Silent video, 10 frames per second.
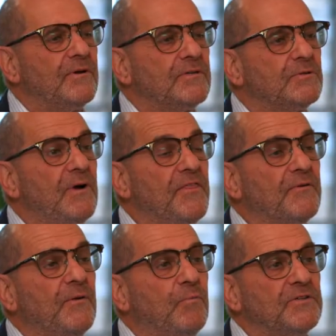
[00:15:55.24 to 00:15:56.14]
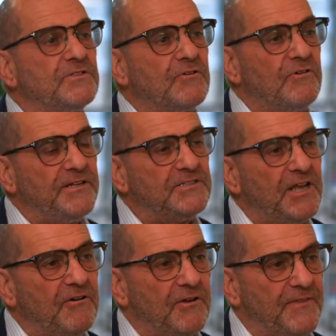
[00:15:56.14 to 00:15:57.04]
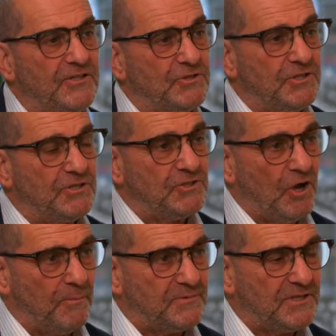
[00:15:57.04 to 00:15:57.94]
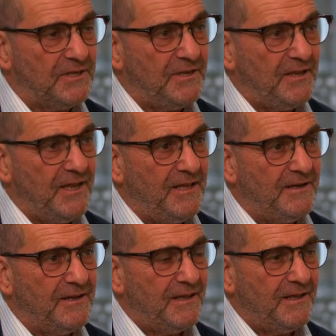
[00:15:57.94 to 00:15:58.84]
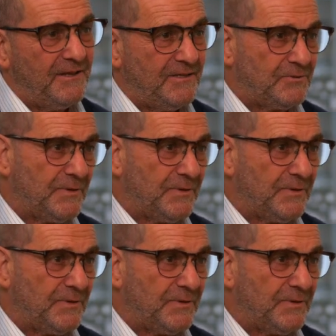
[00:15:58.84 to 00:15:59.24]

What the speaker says: So either way, what's the criteria they should adopt to